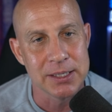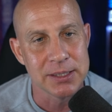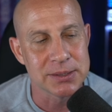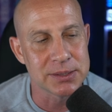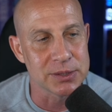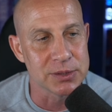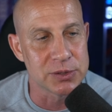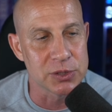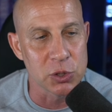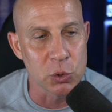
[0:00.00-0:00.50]

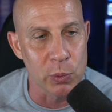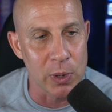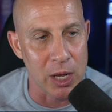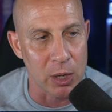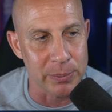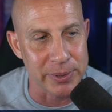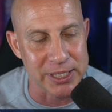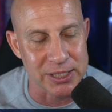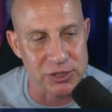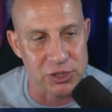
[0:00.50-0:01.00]
to do well
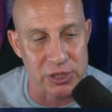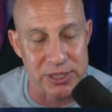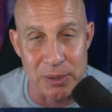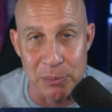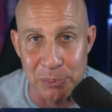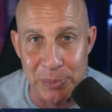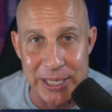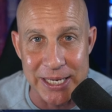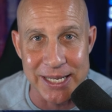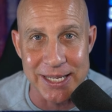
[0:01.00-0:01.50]
because you're
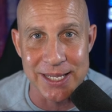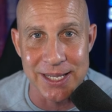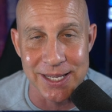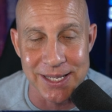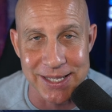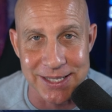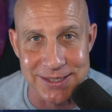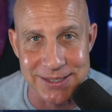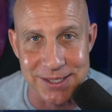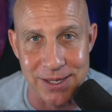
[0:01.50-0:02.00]
competing
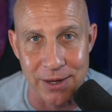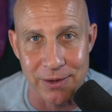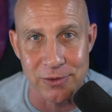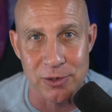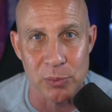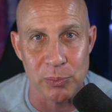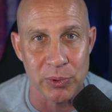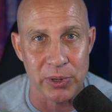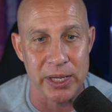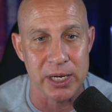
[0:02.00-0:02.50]
against
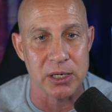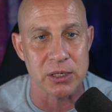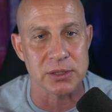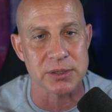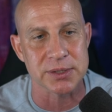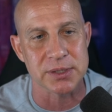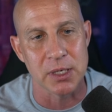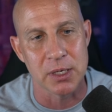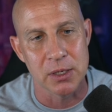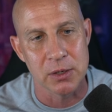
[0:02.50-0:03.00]
other
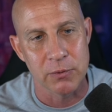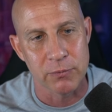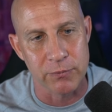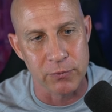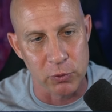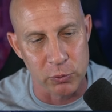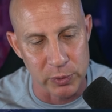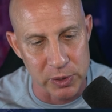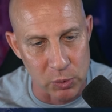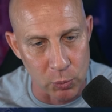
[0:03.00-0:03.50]
players
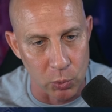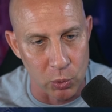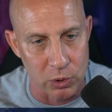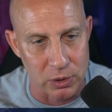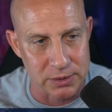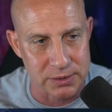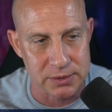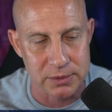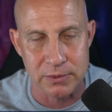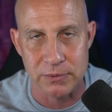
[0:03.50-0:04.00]
for
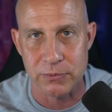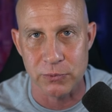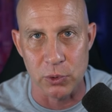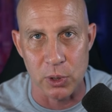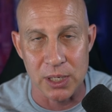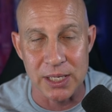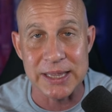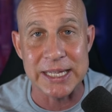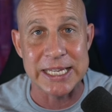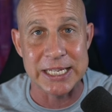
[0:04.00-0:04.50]
rewards, for
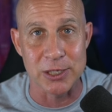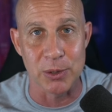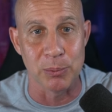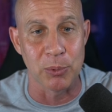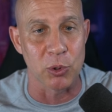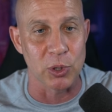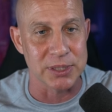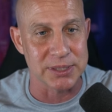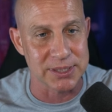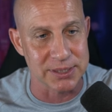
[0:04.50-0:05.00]
a
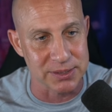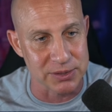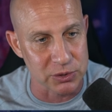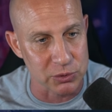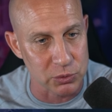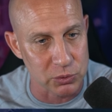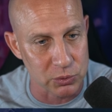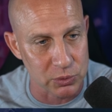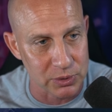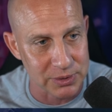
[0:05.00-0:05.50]
leaderboard to
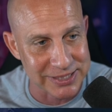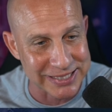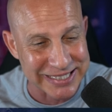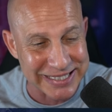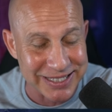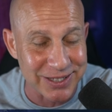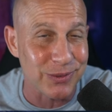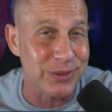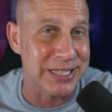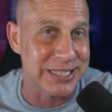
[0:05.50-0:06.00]
do to
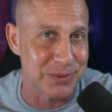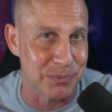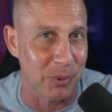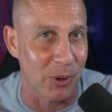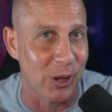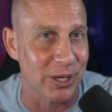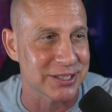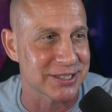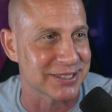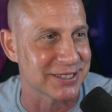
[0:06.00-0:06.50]
kill these
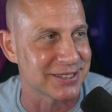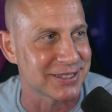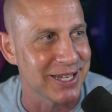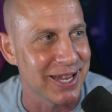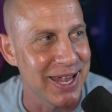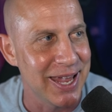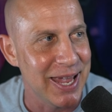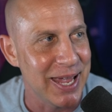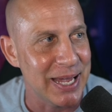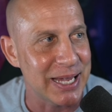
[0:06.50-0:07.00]
bosses
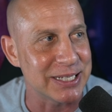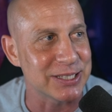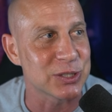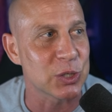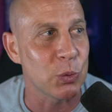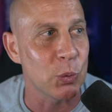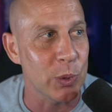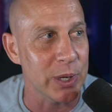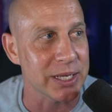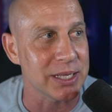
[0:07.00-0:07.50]
as
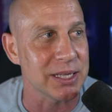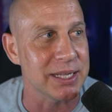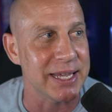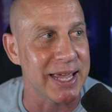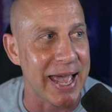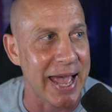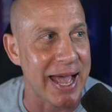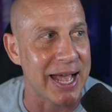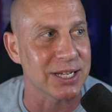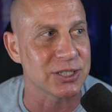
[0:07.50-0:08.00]
quickly
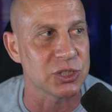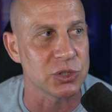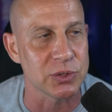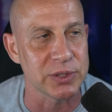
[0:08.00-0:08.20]
as you